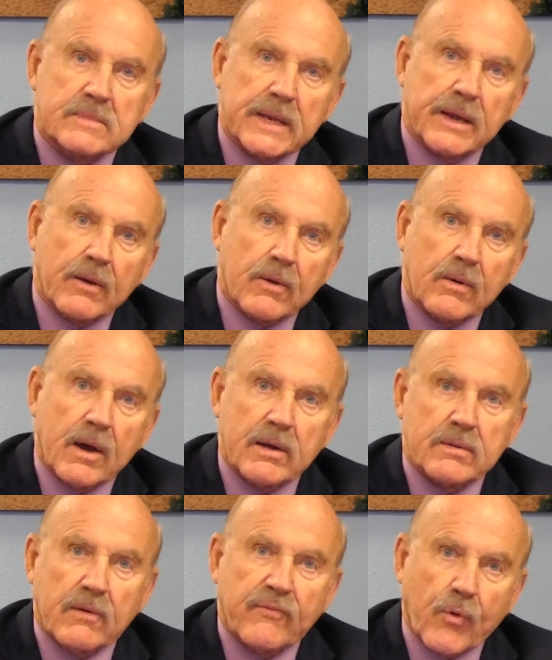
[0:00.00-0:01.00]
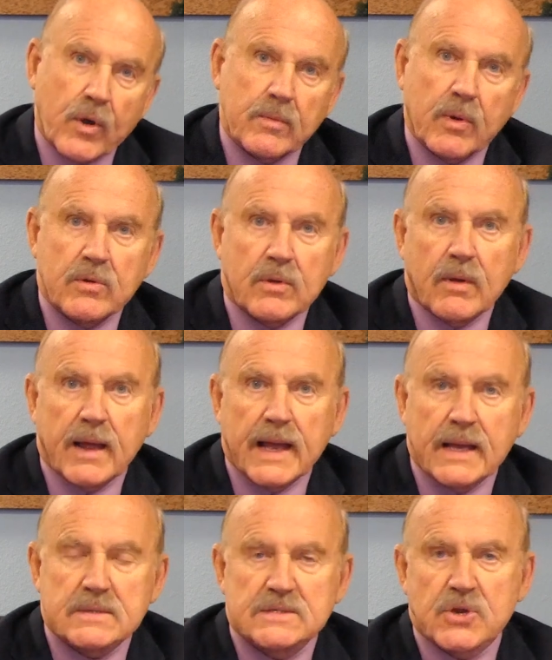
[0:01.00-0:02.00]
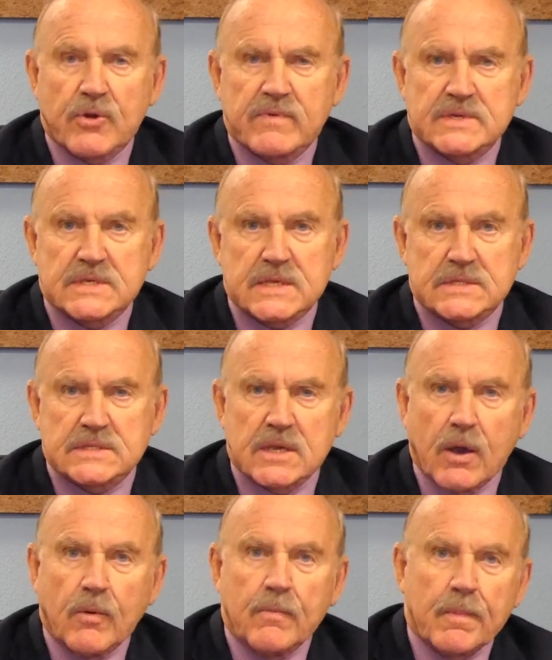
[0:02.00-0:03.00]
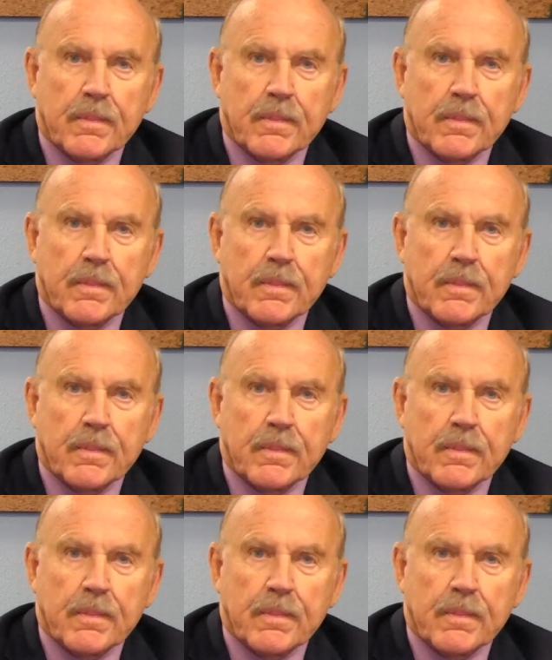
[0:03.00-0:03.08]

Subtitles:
you know, affordable services. So